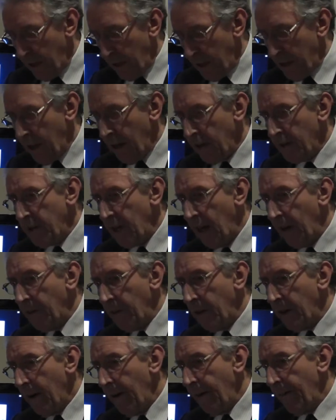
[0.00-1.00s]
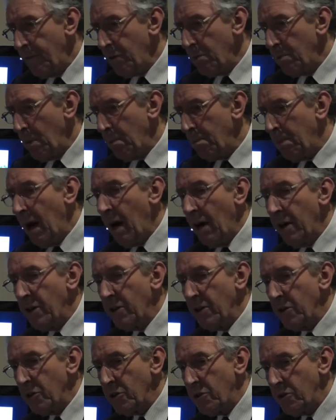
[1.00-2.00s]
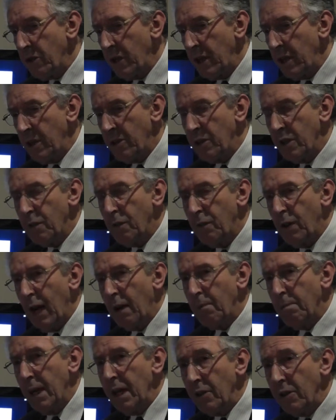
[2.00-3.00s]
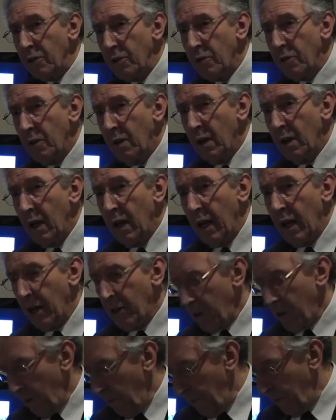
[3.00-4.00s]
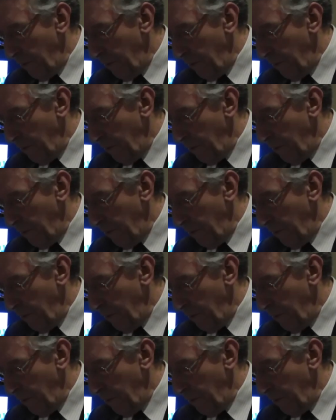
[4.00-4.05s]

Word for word: It turns out that if you put power into the street, it just fragments into a